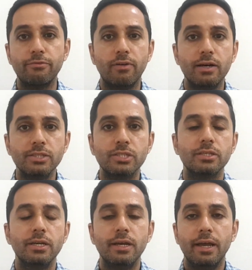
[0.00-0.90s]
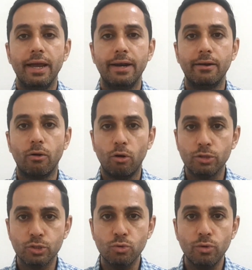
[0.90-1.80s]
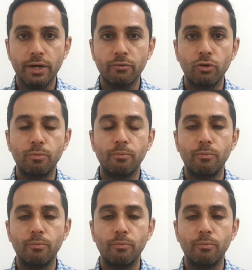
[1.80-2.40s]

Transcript: fast, and also it would